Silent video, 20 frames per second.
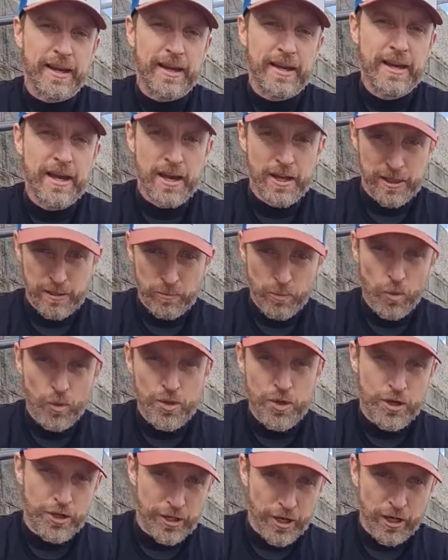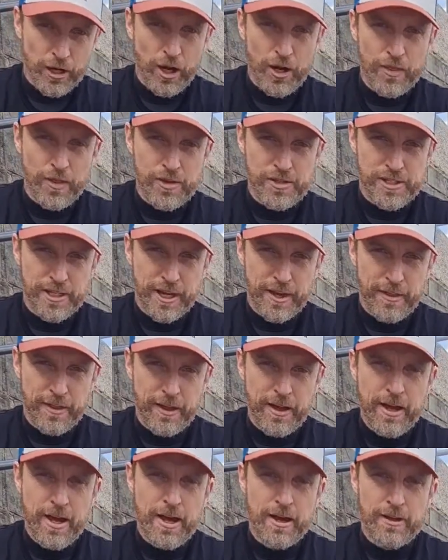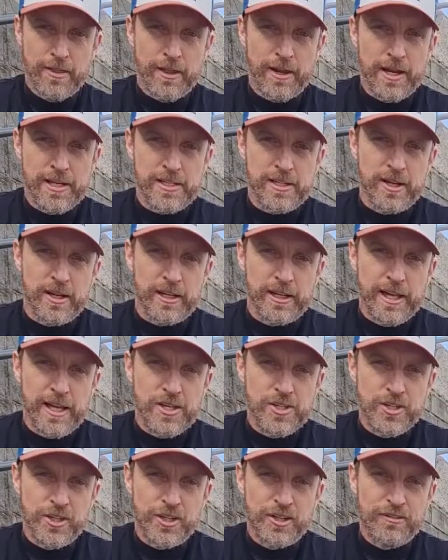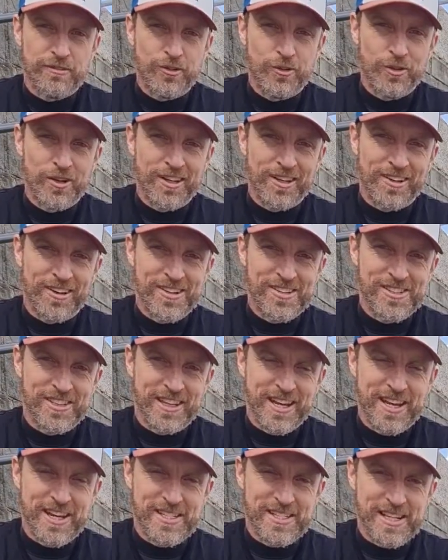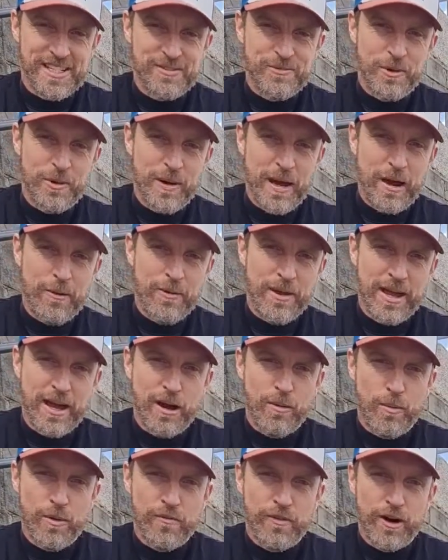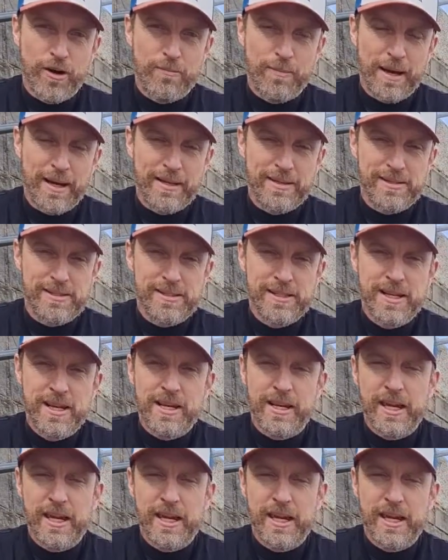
Okay, the more you can align those together, the less likely it is you're going to fall in, guys. Okay, because that's how we help with our balance.